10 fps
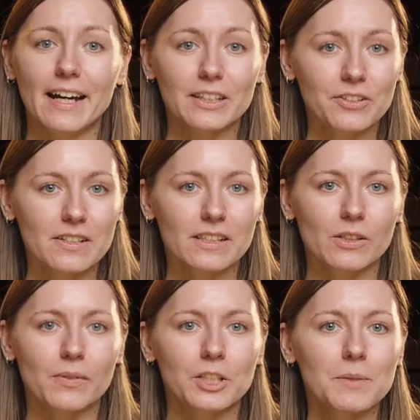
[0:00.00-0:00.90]
At
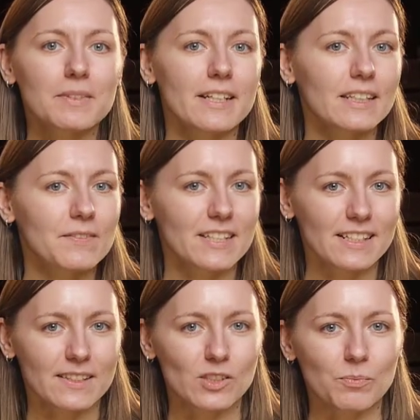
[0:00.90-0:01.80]
Unity, we shipped native
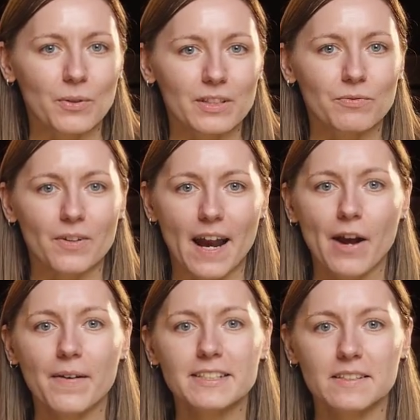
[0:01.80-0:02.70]
screen reader support for
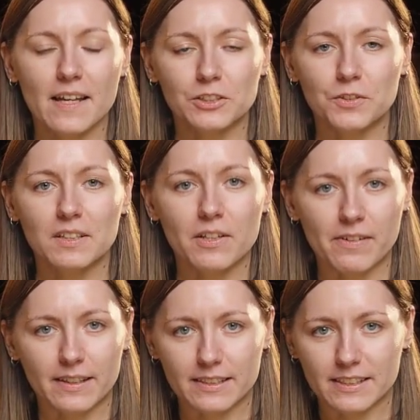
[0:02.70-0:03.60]
iOS and Android in
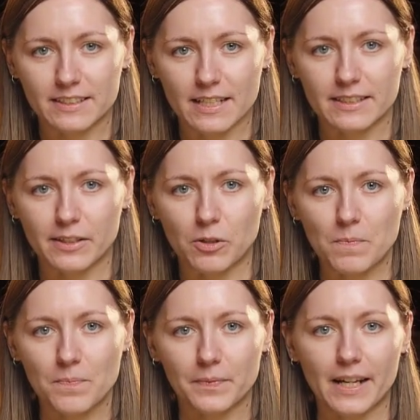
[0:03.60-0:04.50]
Unity
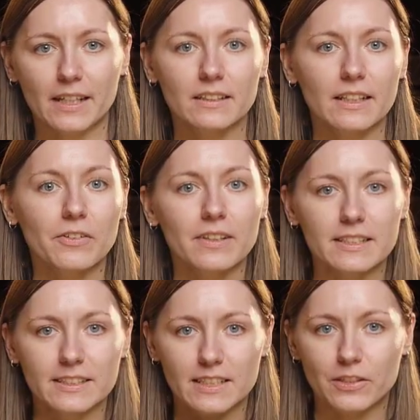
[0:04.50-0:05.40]
6.0. And in
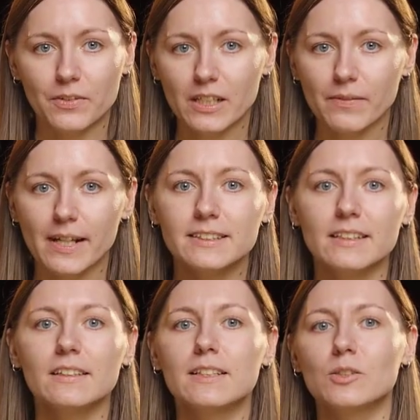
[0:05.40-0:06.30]
Unity 6.3, we
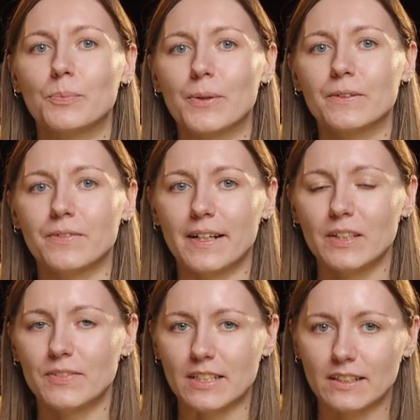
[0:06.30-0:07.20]
extended the support to
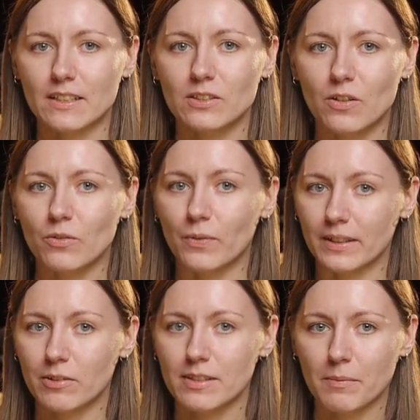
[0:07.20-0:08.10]
native screen readers on
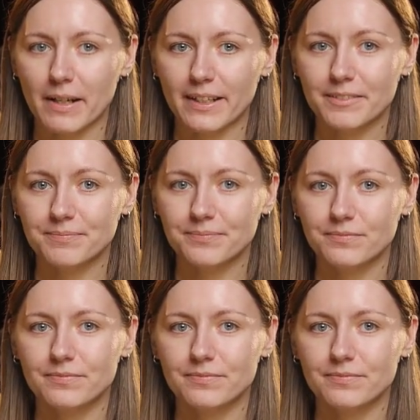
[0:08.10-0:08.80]
Windows and Mac.